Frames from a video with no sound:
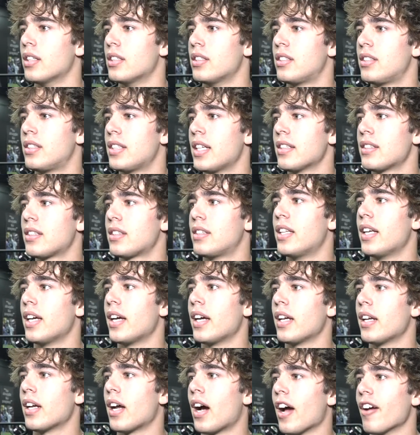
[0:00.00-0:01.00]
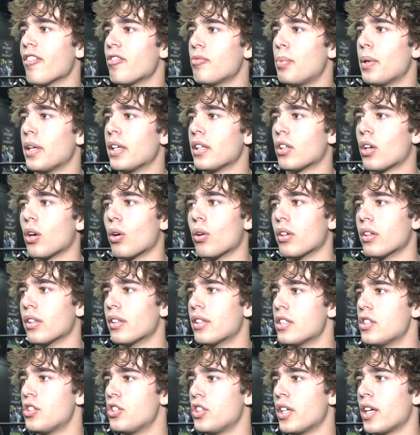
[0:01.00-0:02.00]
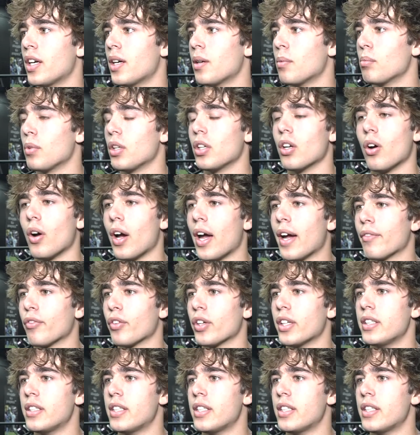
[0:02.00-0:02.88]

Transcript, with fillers: Since then, I've been going to the gym, you know, every